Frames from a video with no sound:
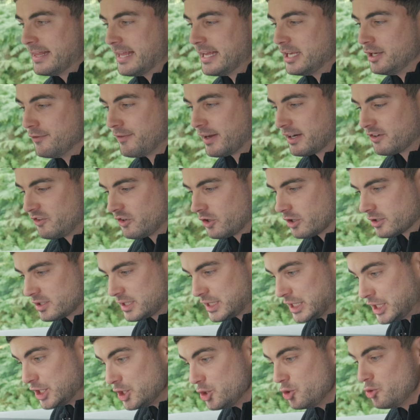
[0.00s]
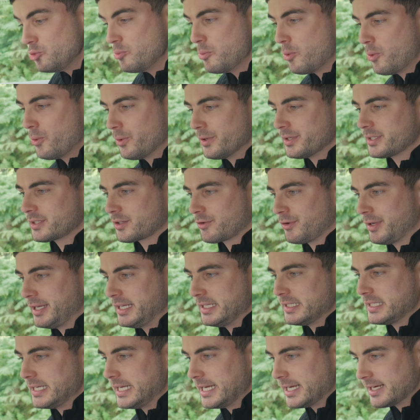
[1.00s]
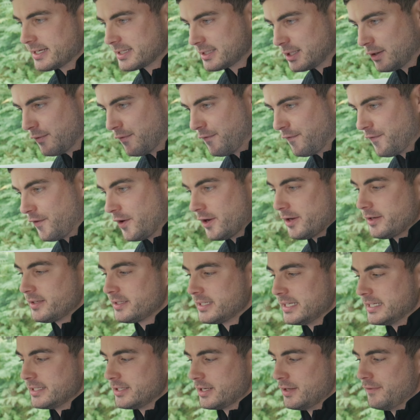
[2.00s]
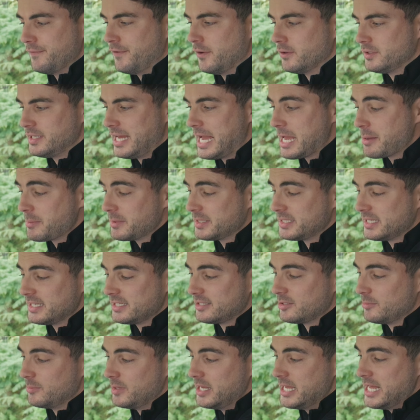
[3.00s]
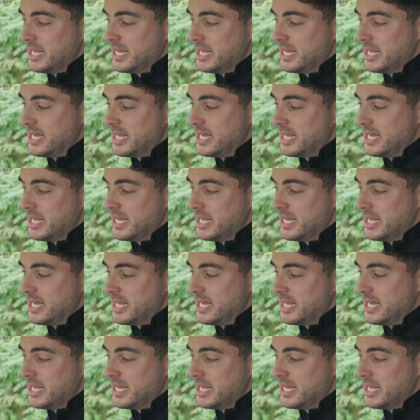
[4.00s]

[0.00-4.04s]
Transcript: Then you've actually got two more screens here. So first is your infotainment system,